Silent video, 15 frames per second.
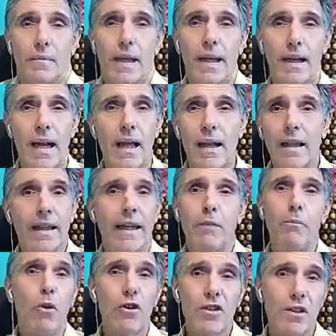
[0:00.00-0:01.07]
Can I not
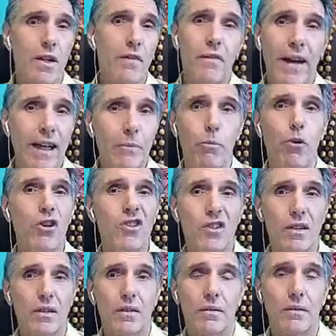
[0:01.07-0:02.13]
get poison if I eat
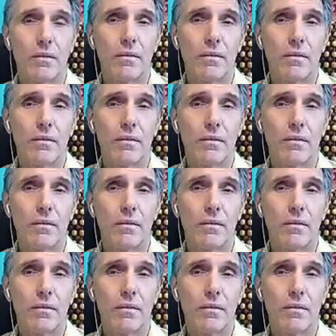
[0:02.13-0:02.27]
poison?